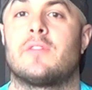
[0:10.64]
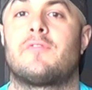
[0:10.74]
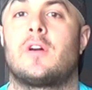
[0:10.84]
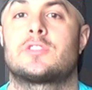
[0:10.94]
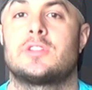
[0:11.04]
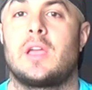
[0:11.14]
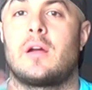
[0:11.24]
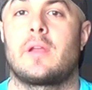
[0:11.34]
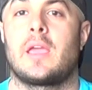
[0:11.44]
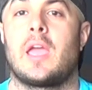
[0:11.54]
the
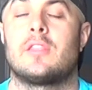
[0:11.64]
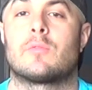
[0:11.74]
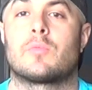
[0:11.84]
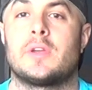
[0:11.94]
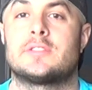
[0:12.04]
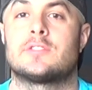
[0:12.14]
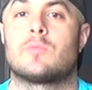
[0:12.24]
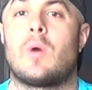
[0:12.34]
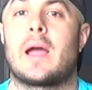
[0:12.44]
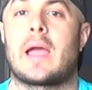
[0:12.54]
functionality and the reasons
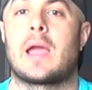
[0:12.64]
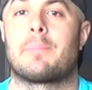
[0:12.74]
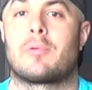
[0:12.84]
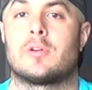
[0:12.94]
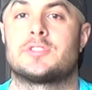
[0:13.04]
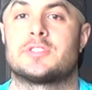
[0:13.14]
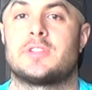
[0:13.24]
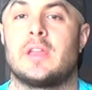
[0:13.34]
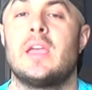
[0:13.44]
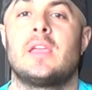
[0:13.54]
why I
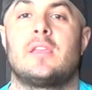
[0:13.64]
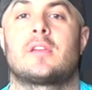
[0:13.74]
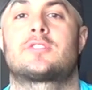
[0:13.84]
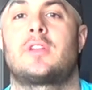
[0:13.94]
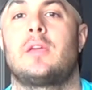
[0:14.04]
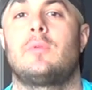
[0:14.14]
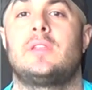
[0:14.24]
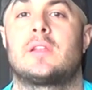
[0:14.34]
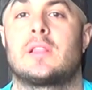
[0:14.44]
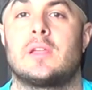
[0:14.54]
purchased it. Yesterday we
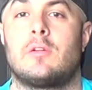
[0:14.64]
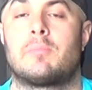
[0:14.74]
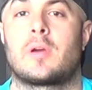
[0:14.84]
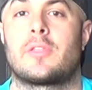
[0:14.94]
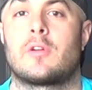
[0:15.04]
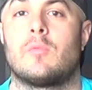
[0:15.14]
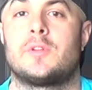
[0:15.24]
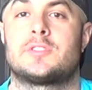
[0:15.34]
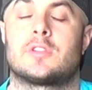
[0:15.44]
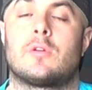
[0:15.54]
did the little brother,
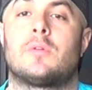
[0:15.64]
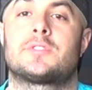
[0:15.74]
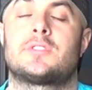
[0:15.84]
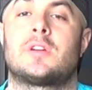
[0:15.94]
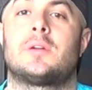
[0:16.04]
which is a Corsair